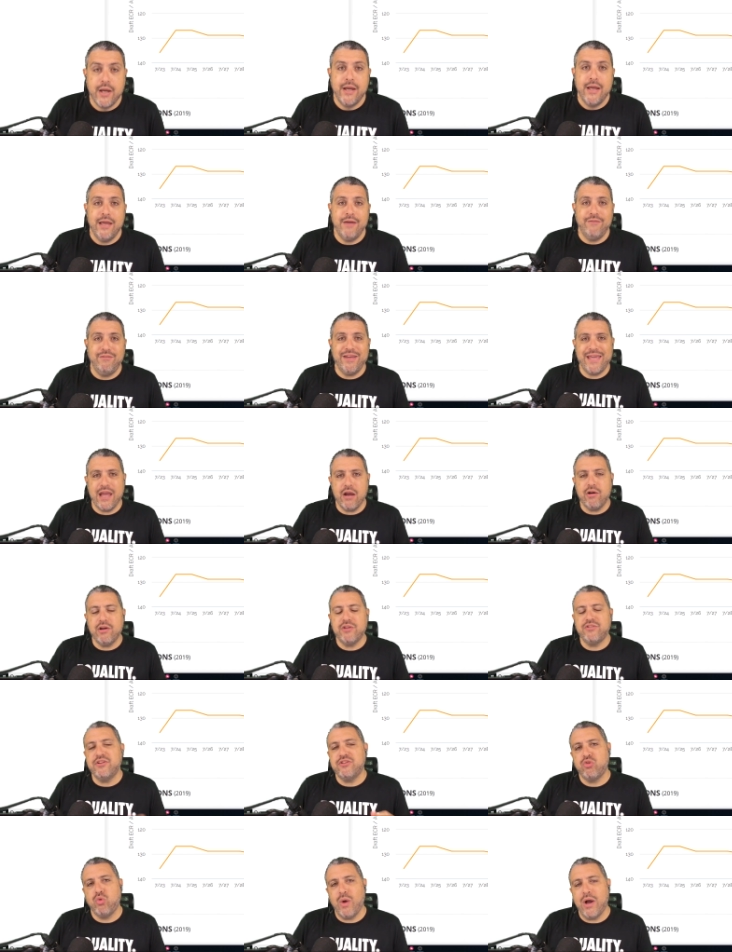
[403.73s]
If he carries
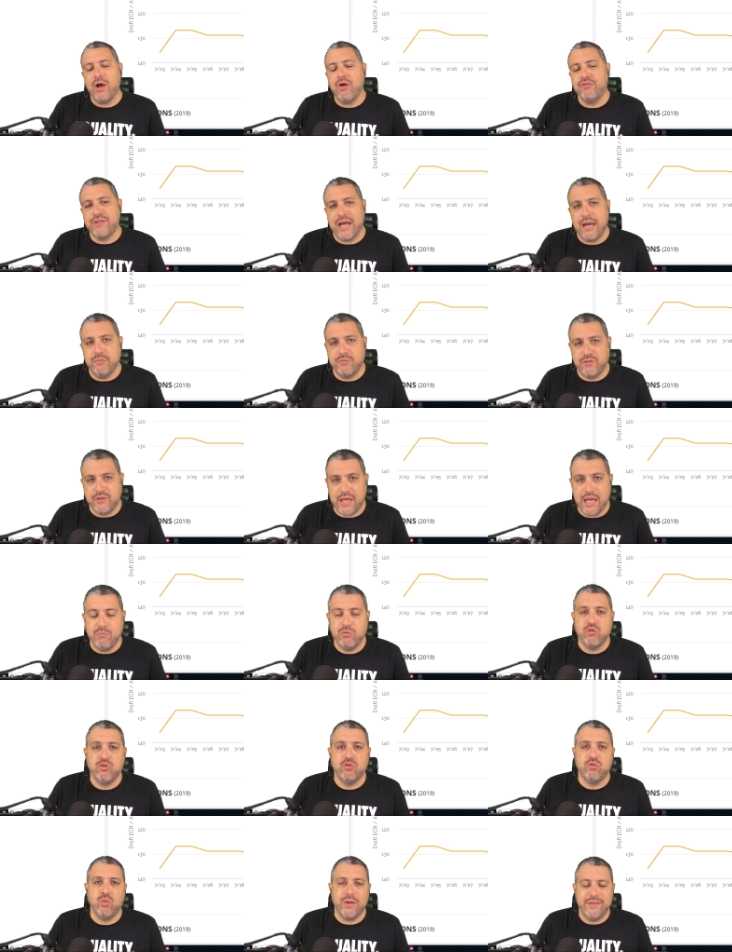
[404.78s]
it 12 times a game,
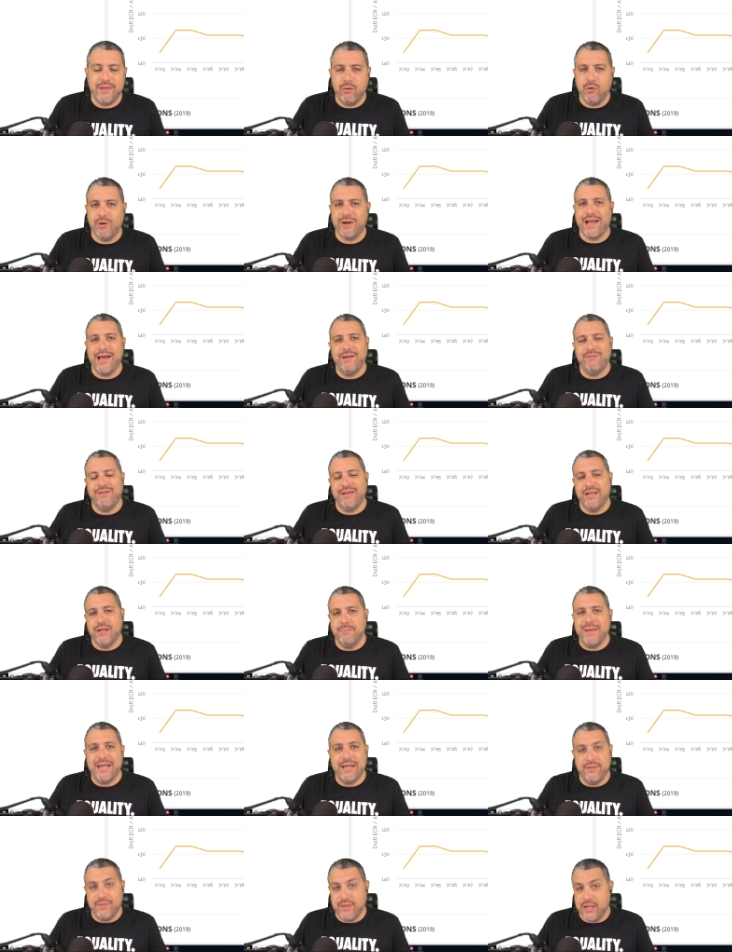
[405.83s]
which is what they were kind of
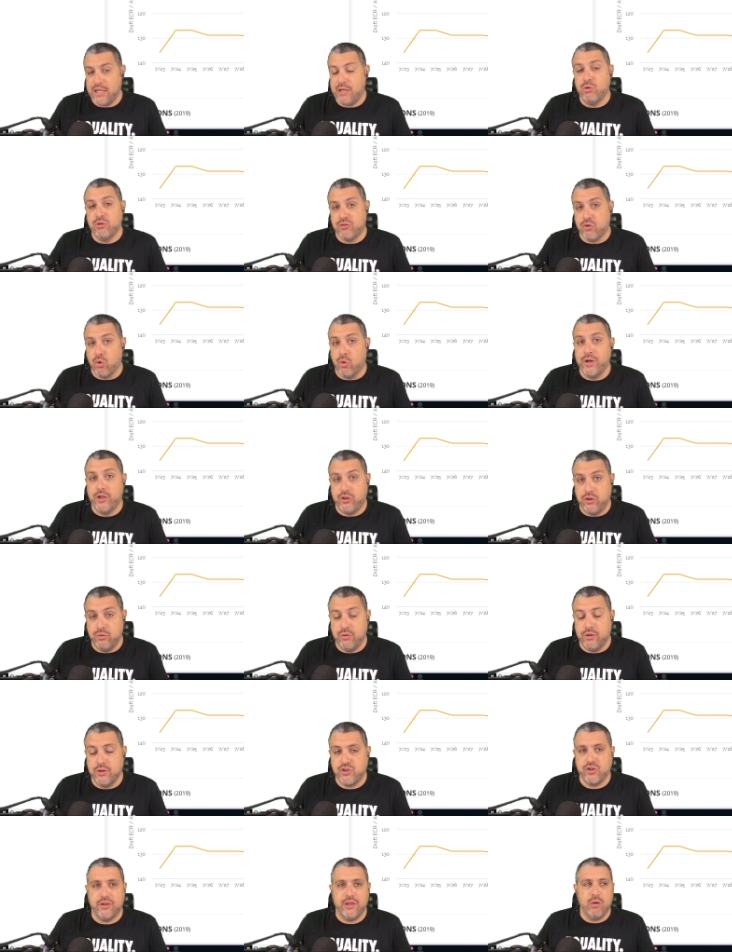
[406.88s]
intimating that he was going to do
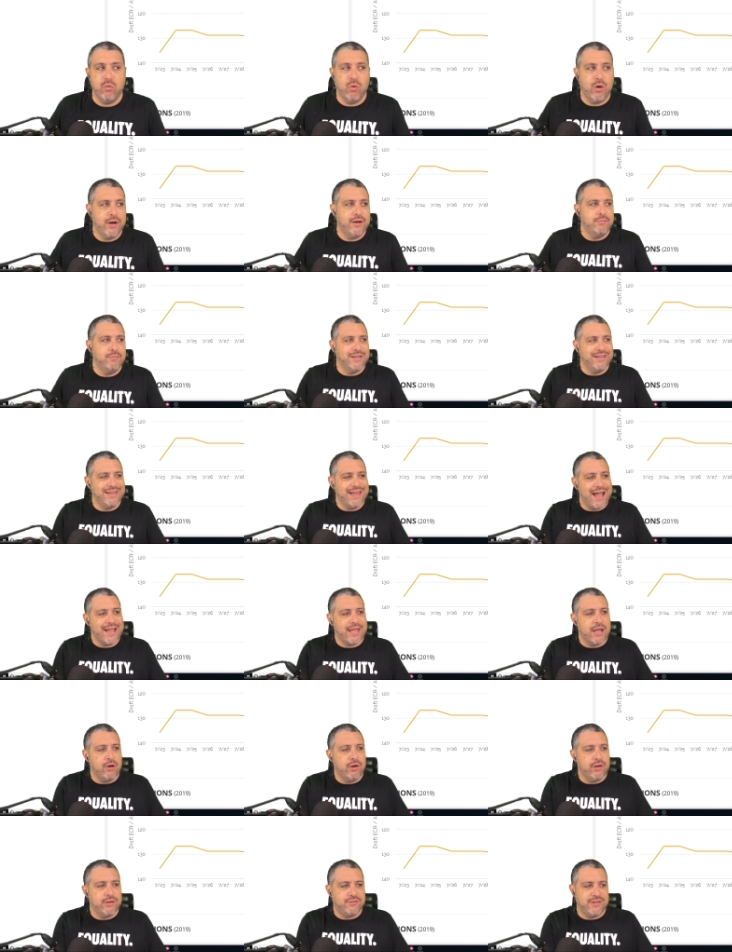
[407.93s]
this year, they wanted him to not
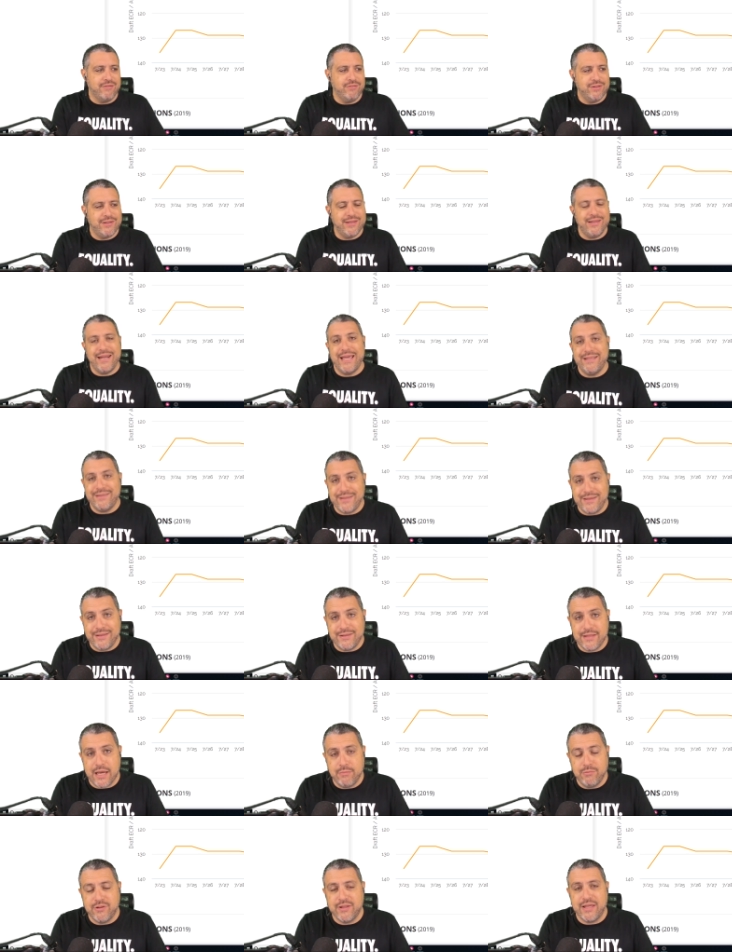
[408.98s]
carry it 17, 18
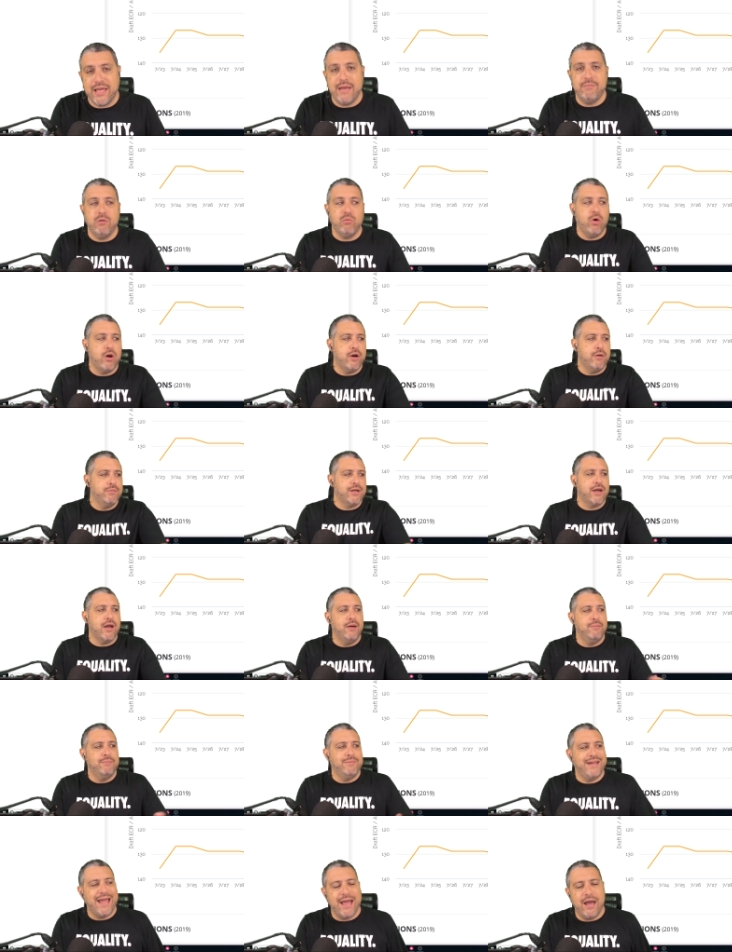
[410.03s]
times a game. They wanted him to
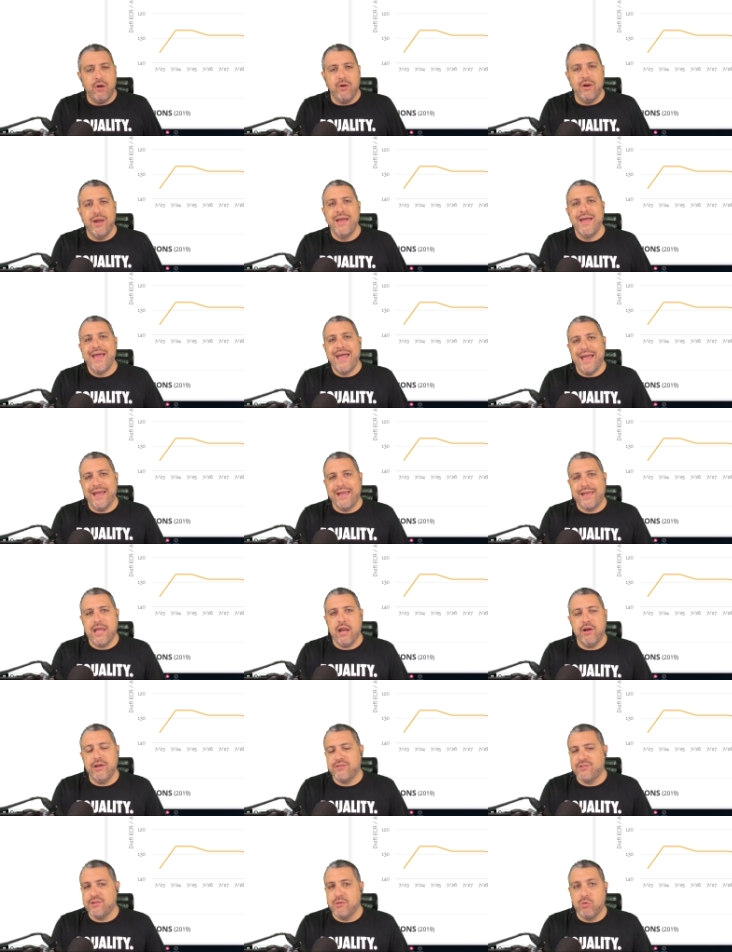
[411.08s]
come down and
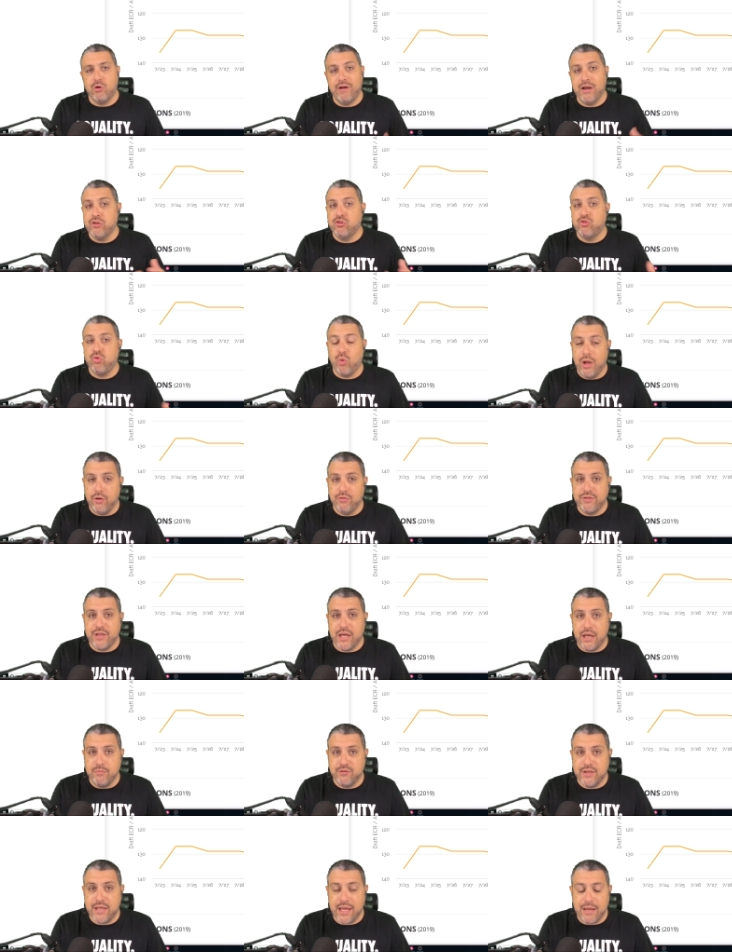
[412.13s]
carry it somewhere around 12
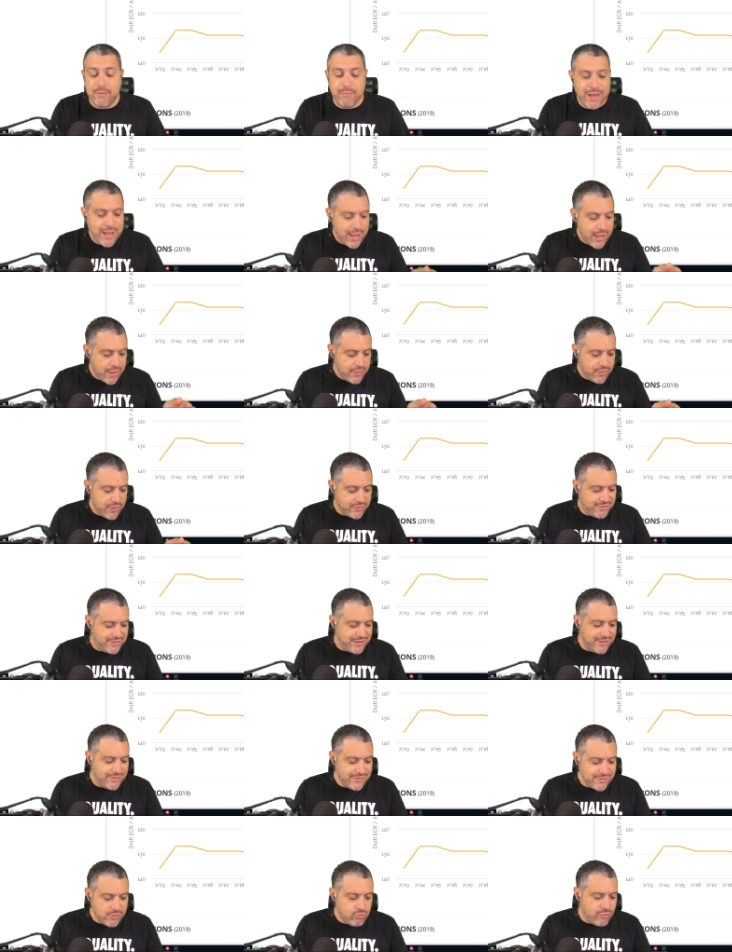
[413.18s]
times a game. The
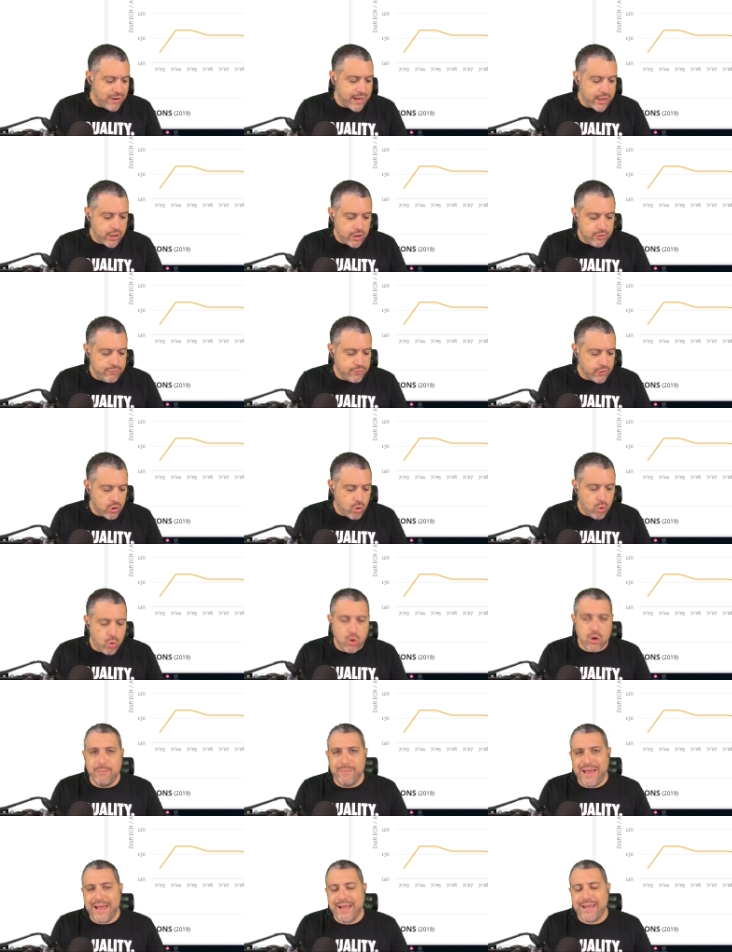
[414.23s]
season record for
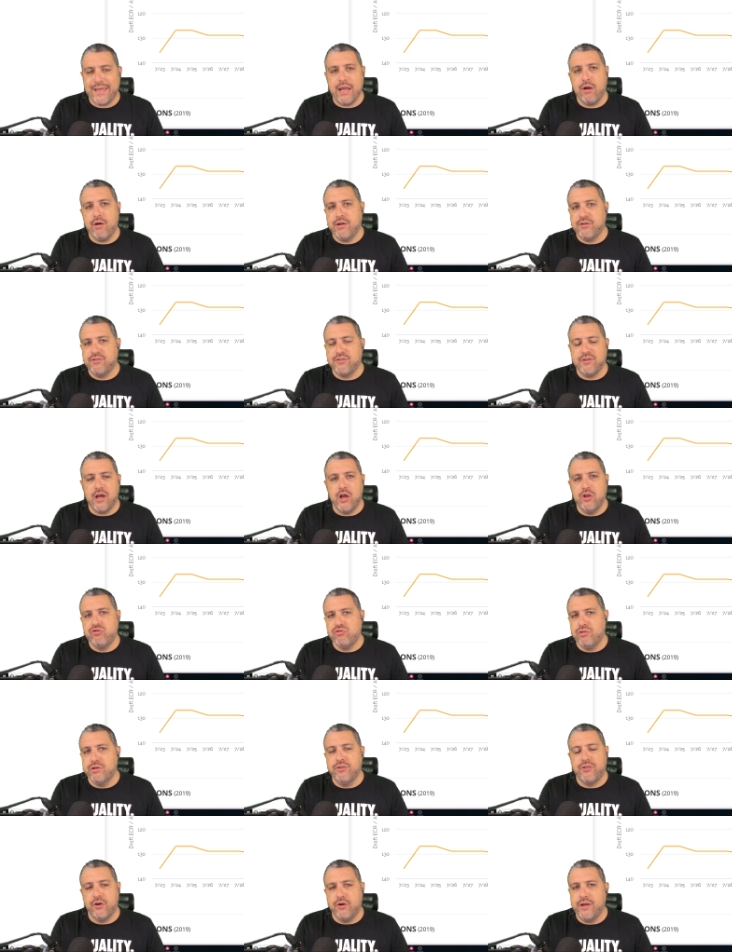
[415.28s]
quarterback carries is
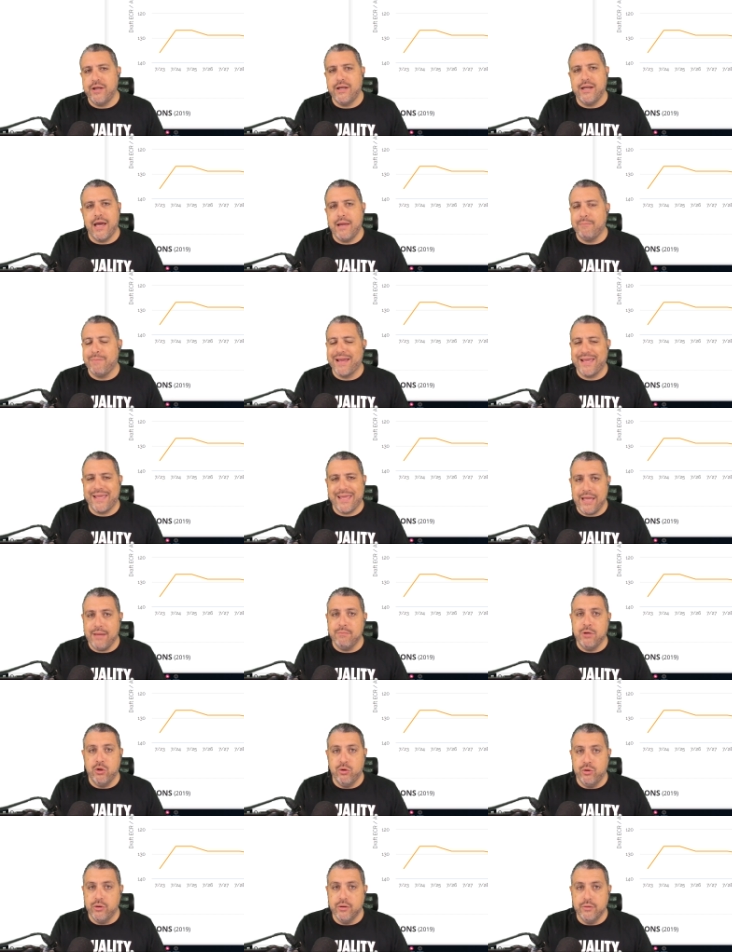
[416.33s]
139 by Cam
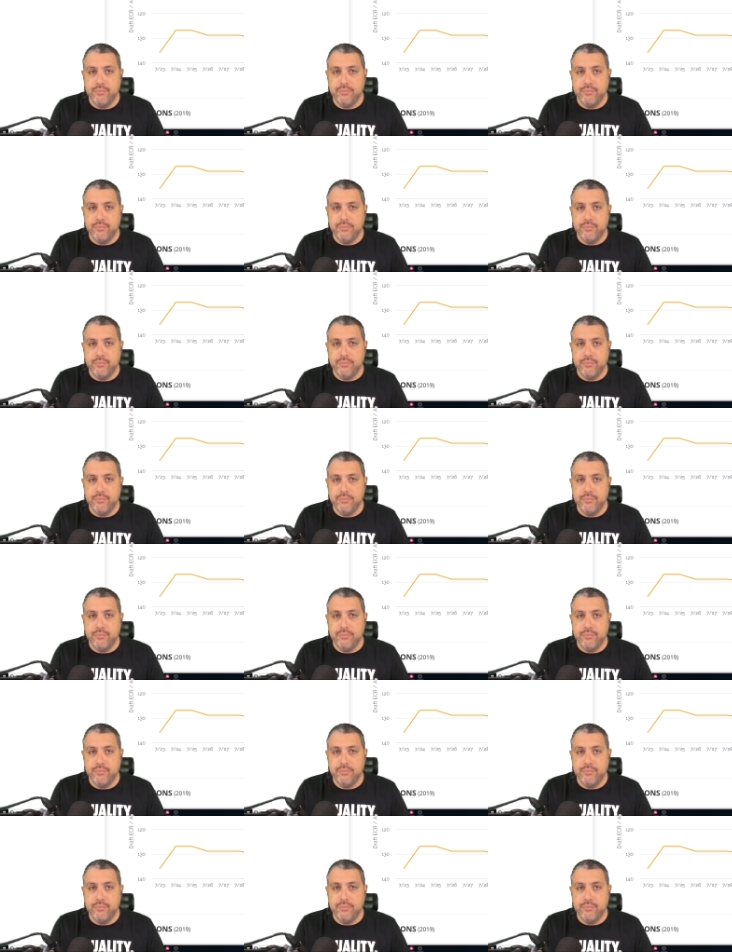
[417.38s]
Newton.